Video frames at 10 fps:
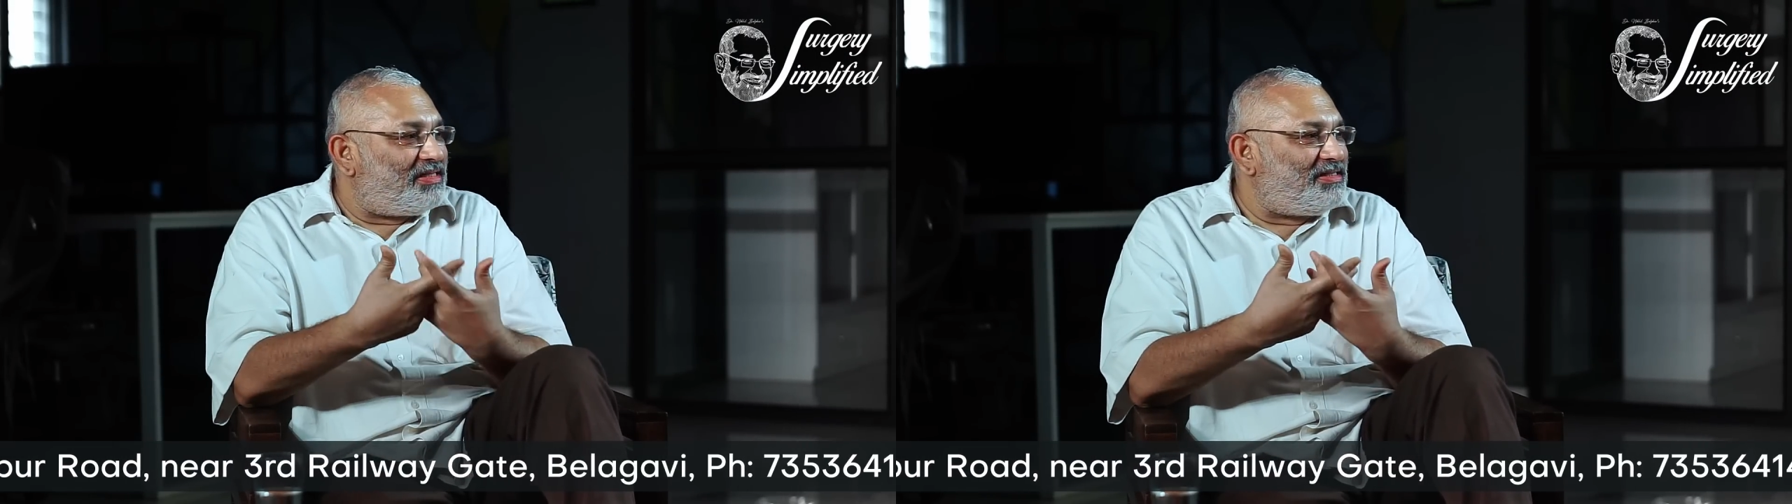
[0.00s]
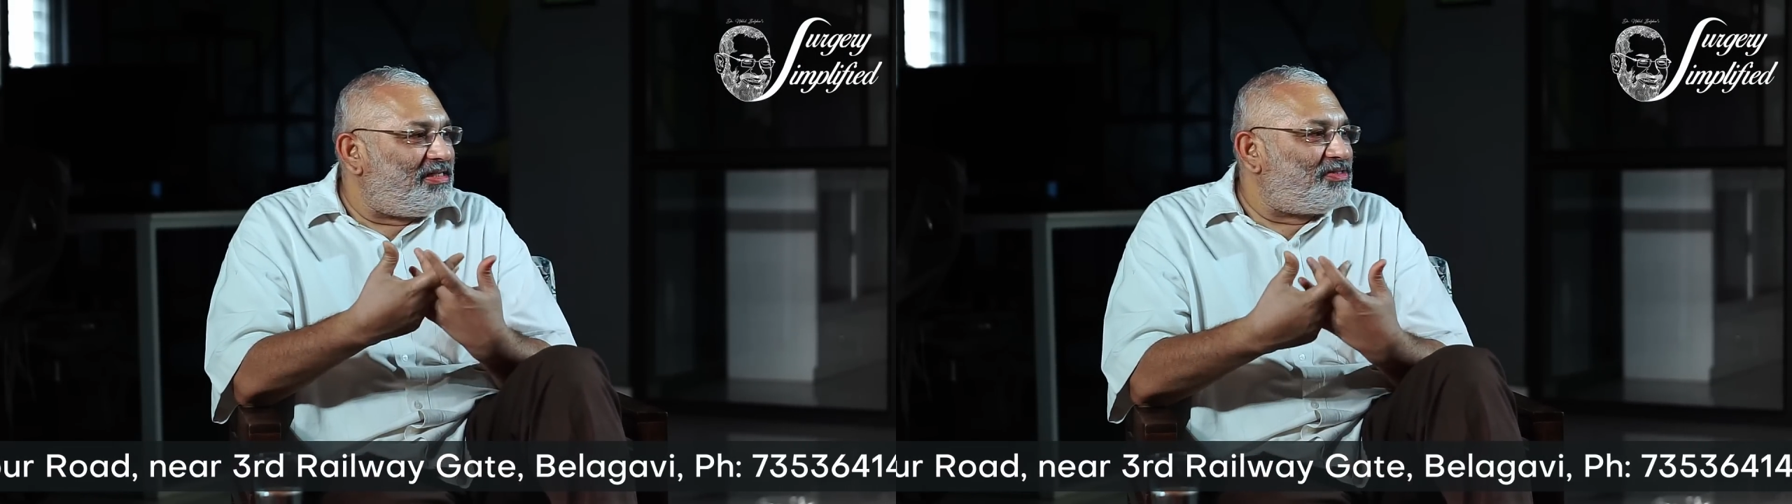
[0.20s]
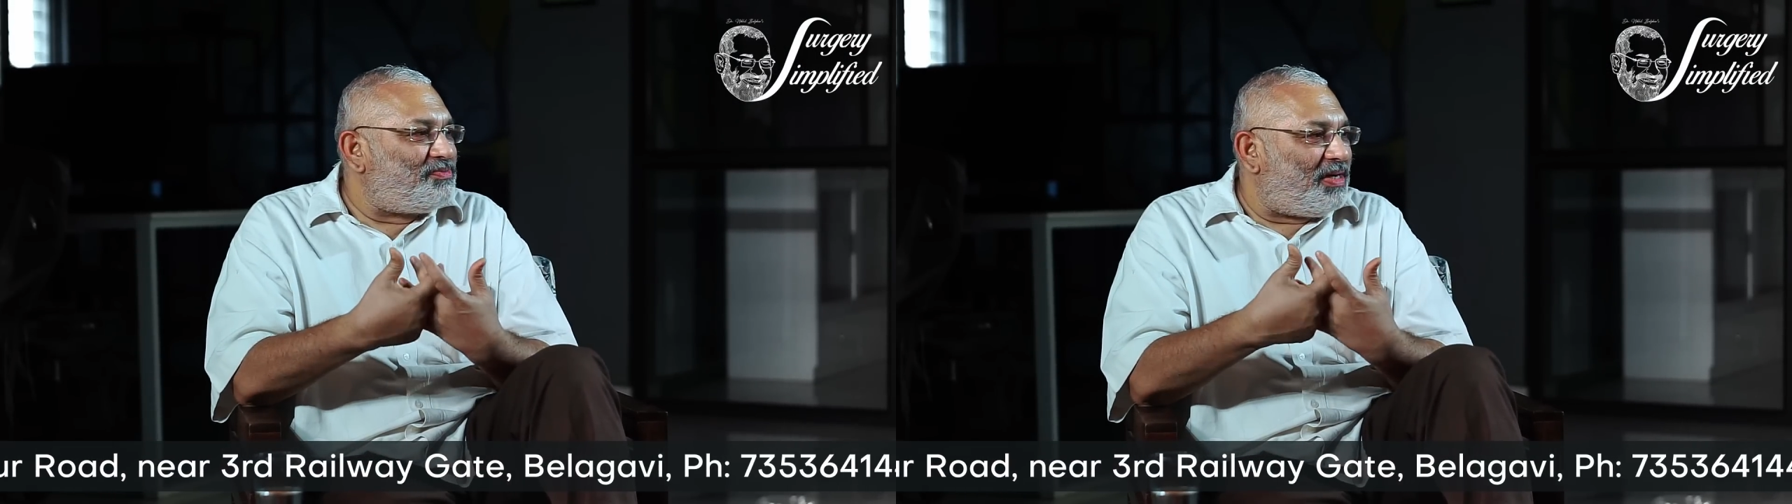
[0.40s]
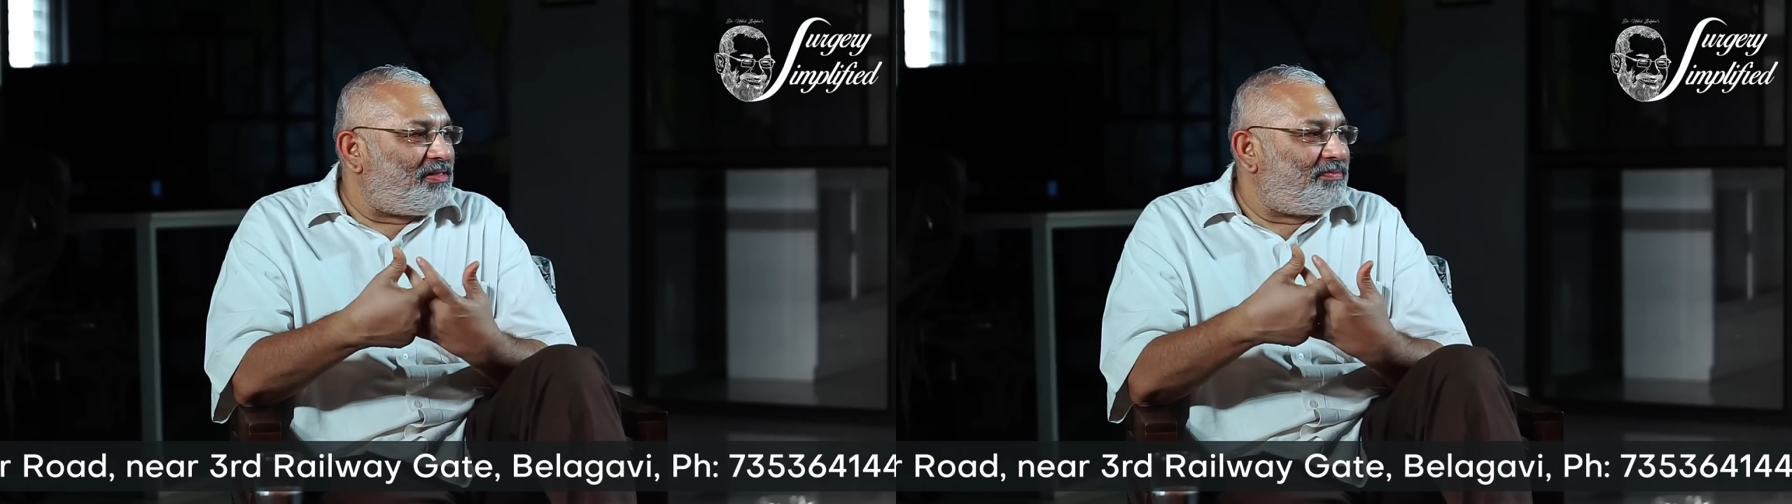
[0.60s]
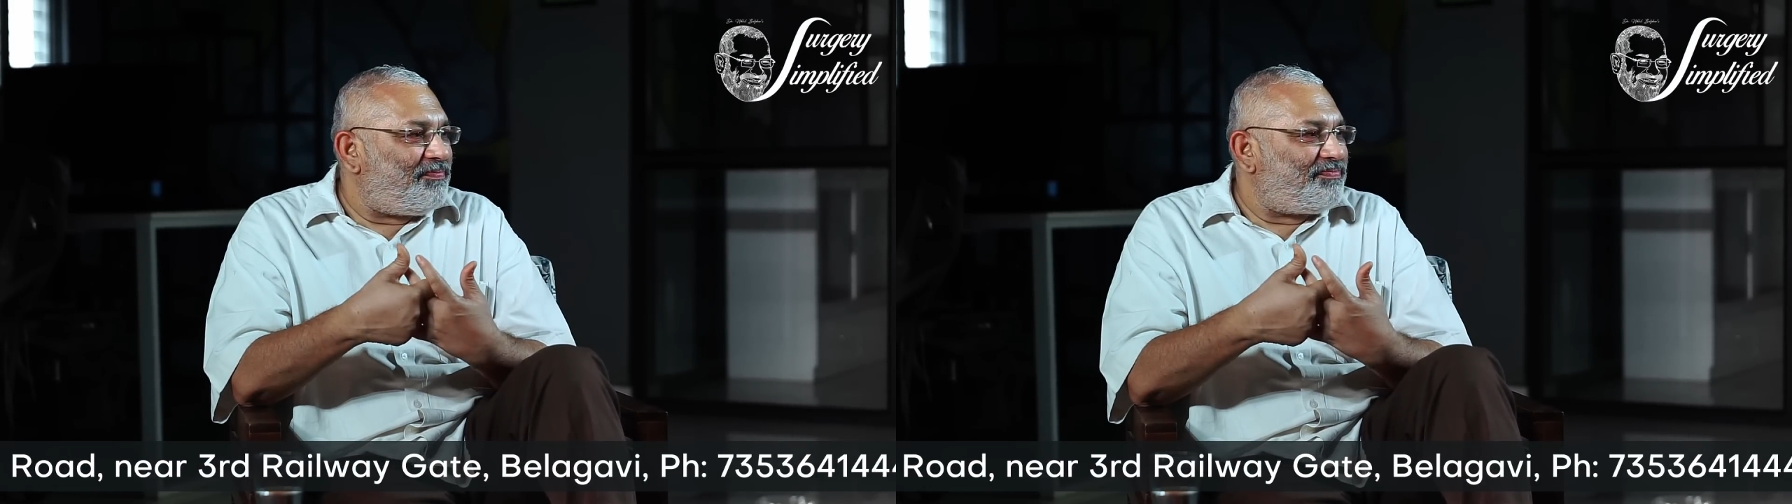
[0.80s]
great surgeon
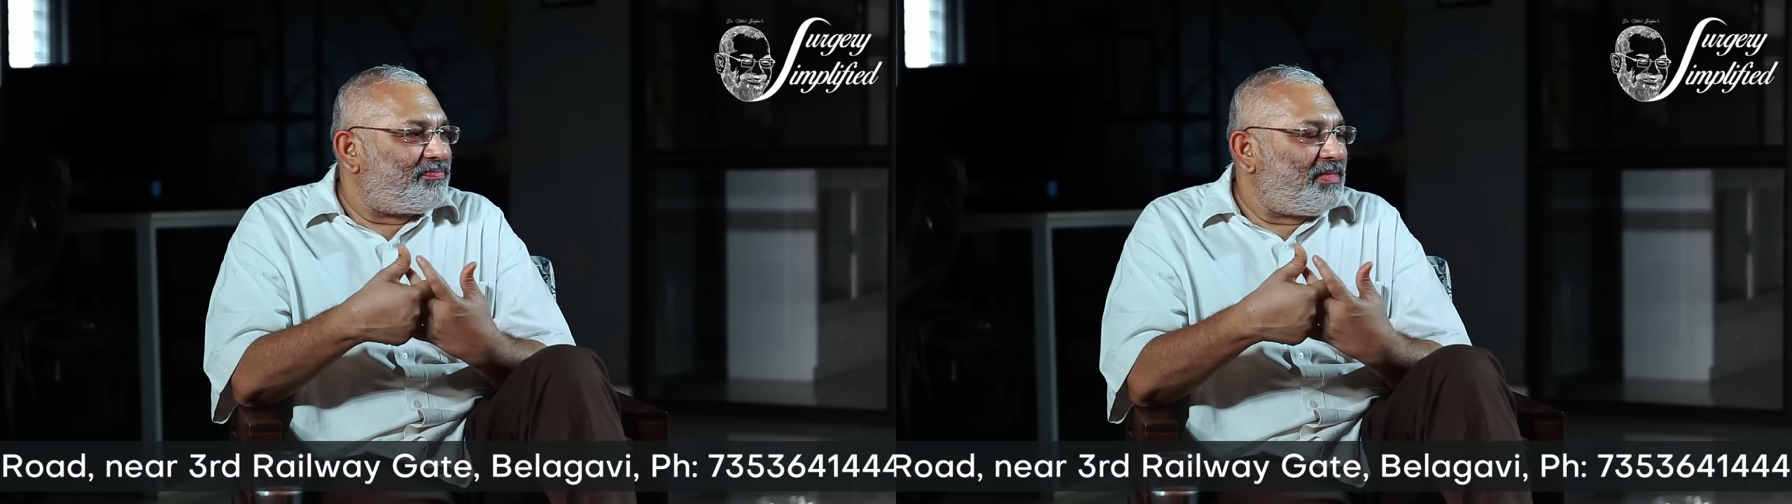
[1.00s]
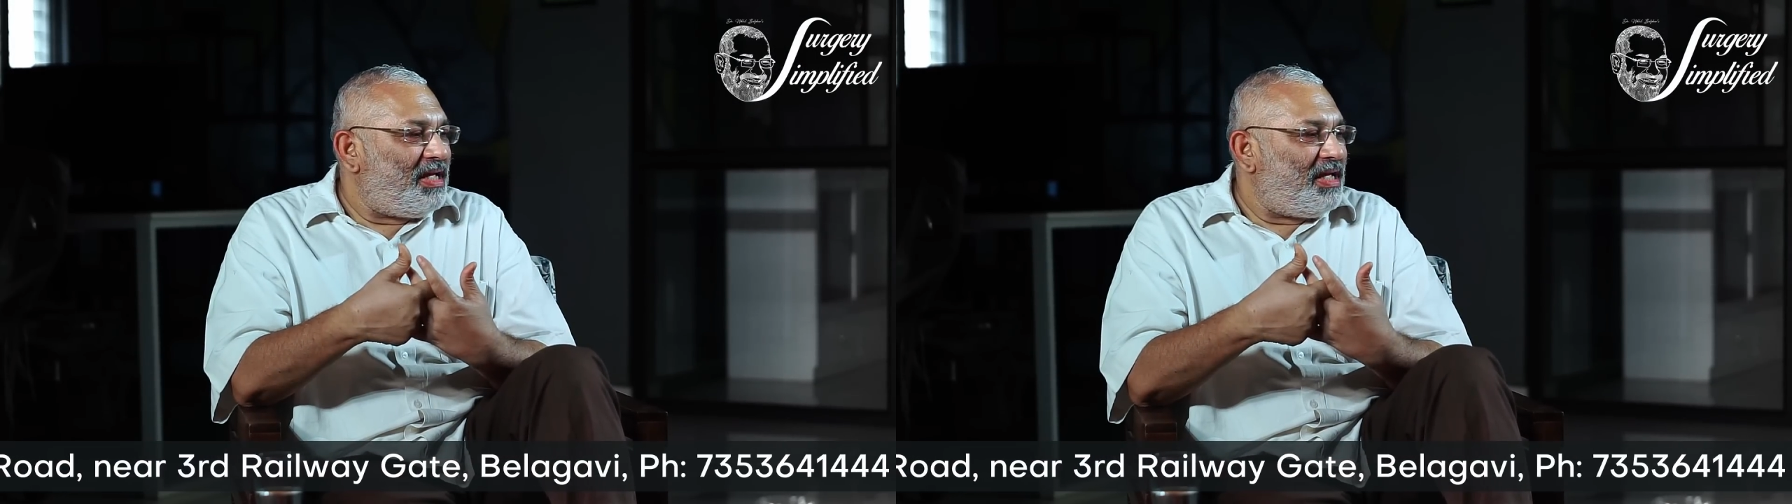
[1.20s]
is one